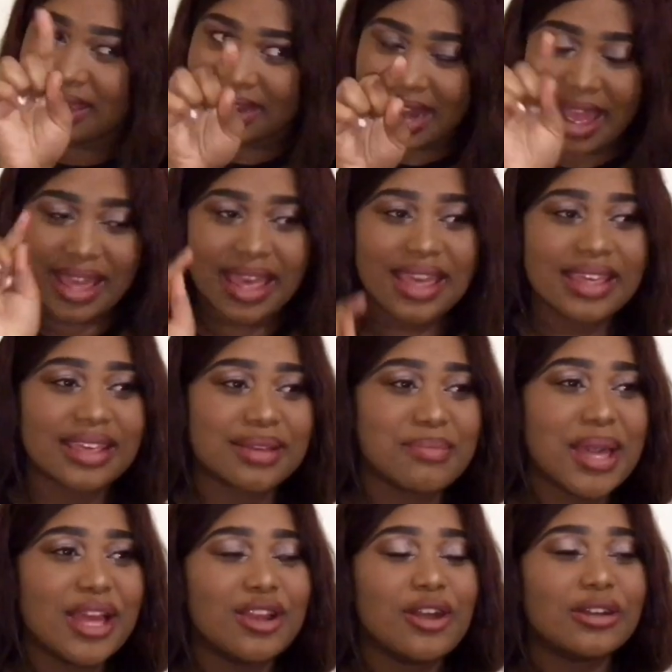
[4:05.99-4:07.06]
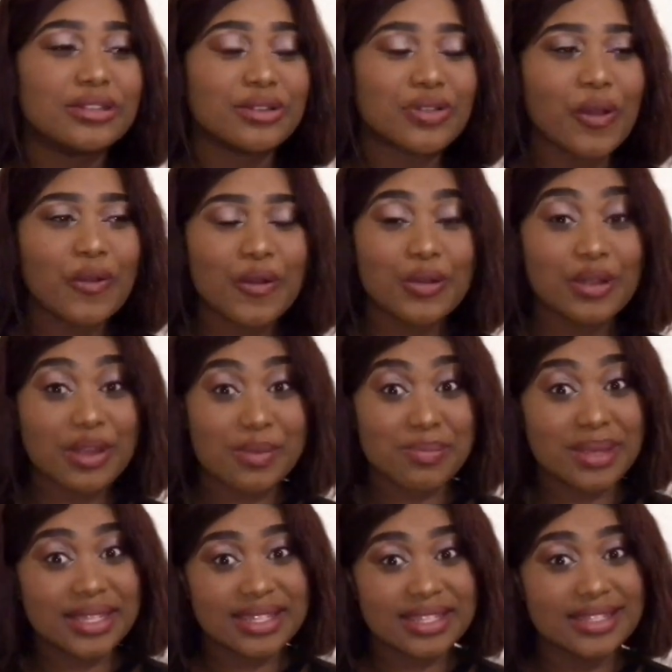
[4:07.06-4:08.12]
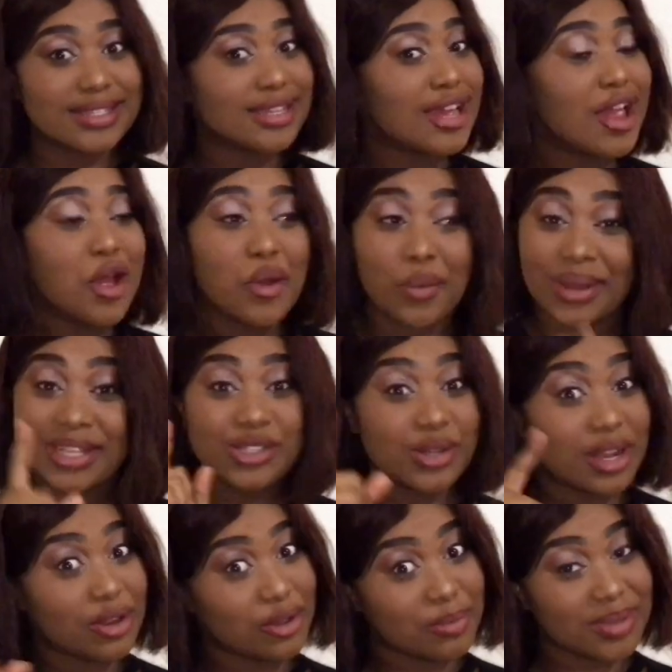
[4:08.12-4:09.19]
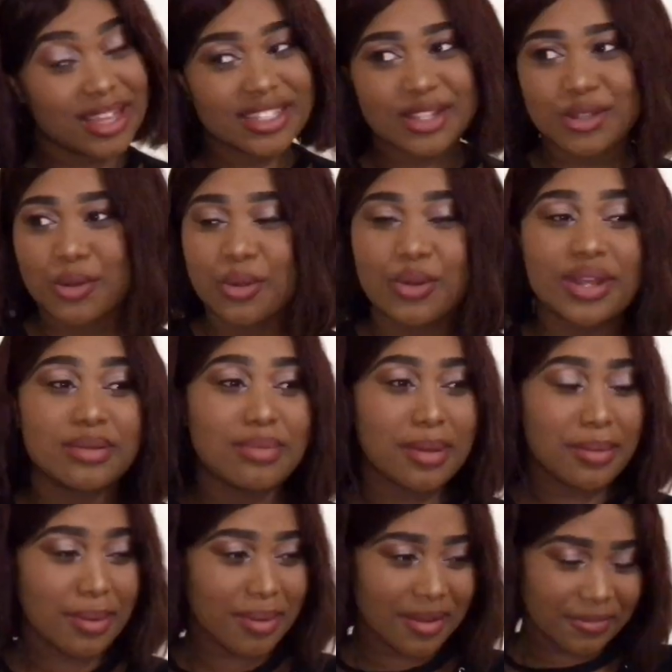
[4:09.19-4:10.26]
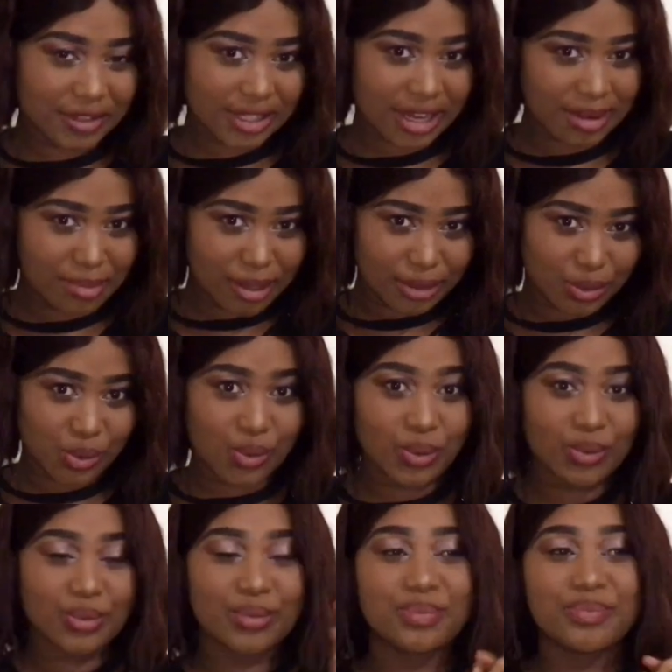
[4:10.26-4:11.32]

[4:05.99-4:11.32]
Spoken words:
Nayak, they learned that no college mix it. Why, children, that's a school in baby, my Vichana boy too.